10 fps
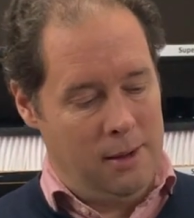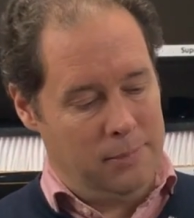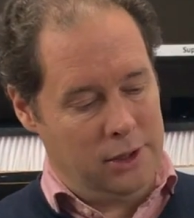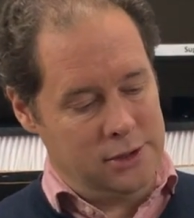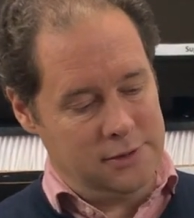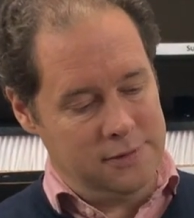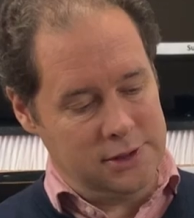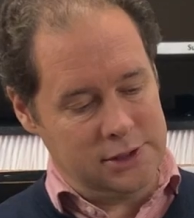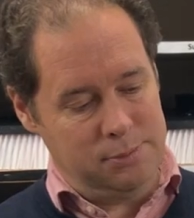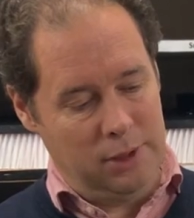Because of the
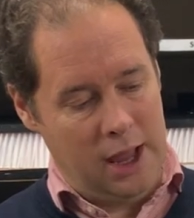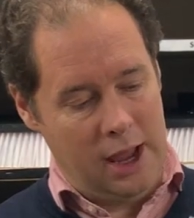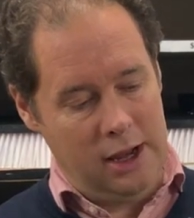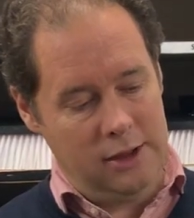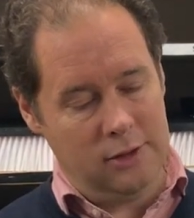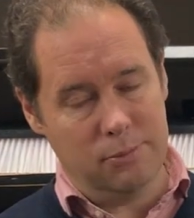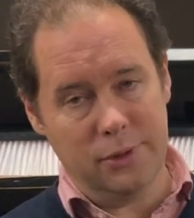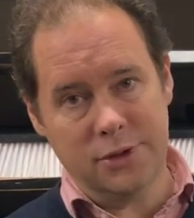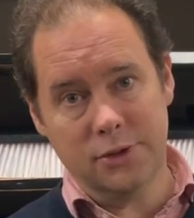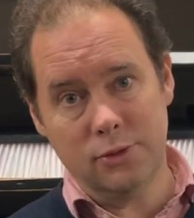splay, the
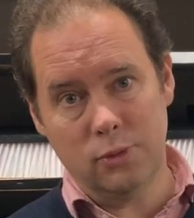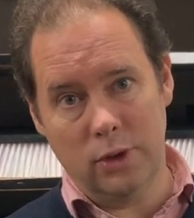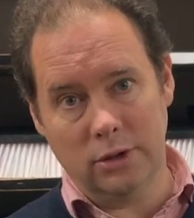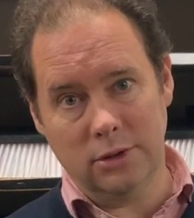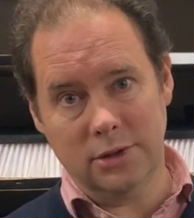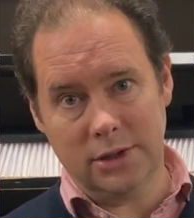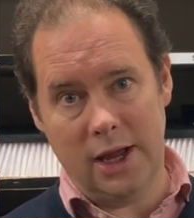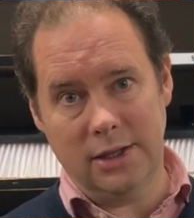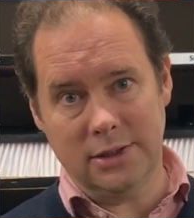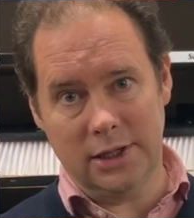bristles will
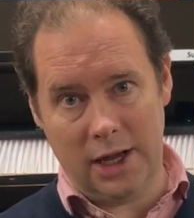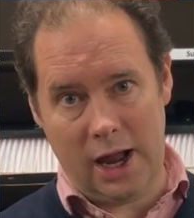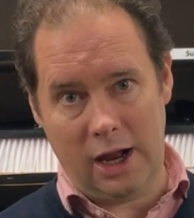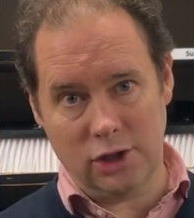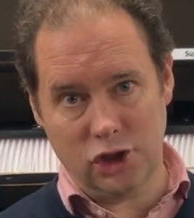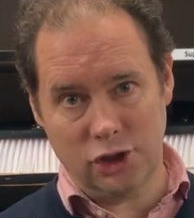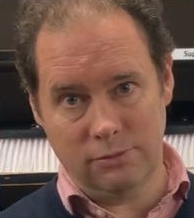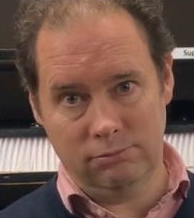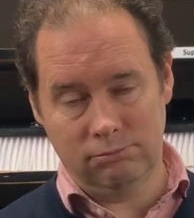tend to catch.